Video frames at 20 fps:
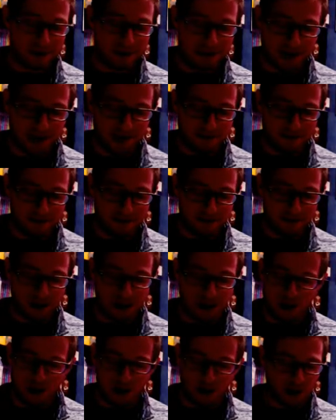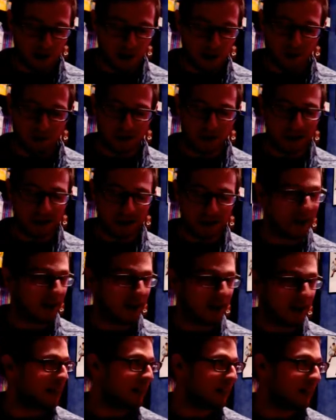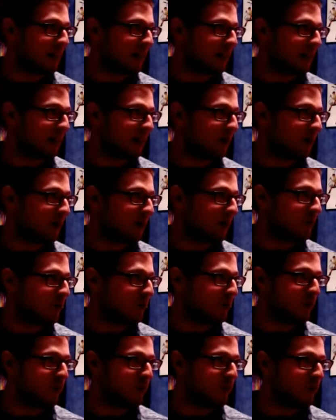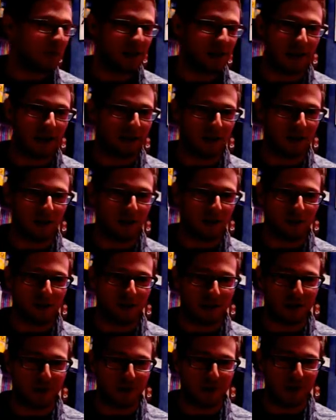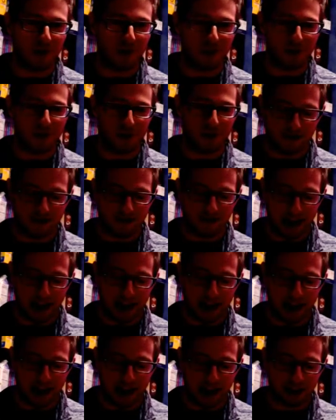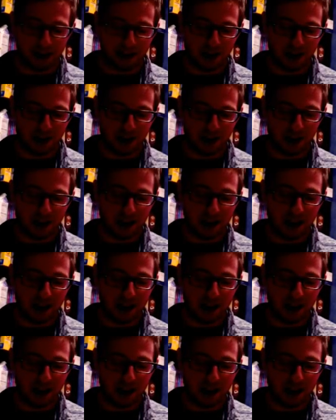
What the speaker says: comes in, 21% immediately. 2 percentage points above league average.